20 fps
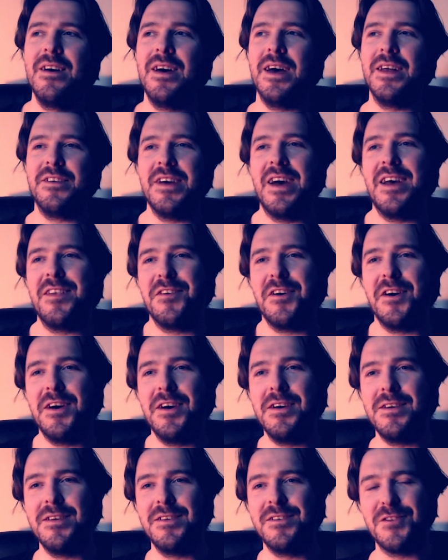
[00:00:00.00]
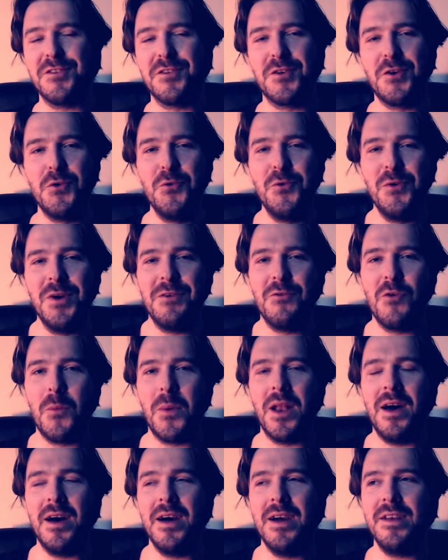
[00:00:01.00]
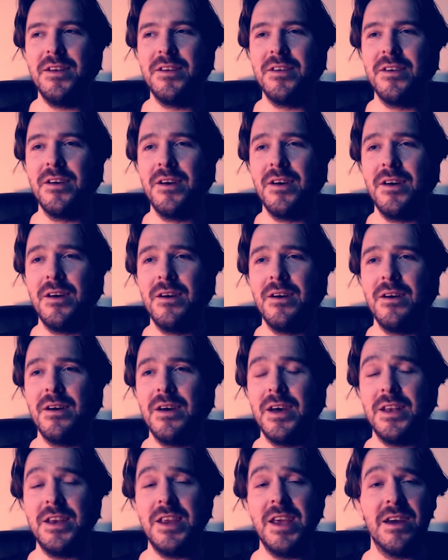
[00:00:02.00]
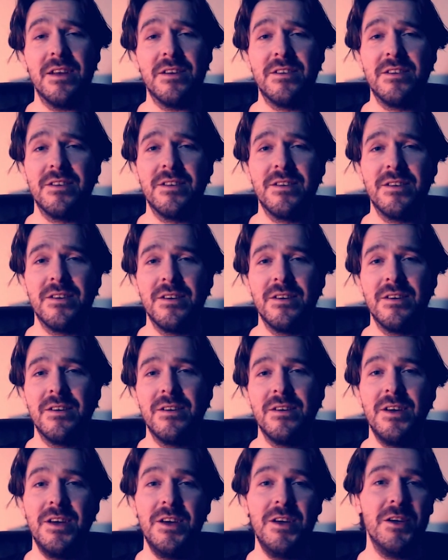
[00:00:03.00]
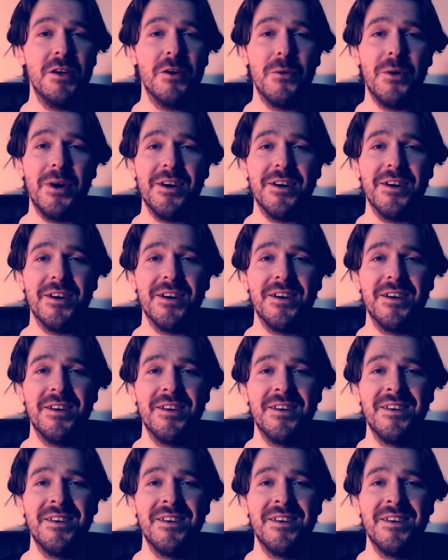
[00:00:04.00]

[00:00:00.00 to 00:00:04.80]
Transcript: And Dazai just coolly replied, "And yet, here you are."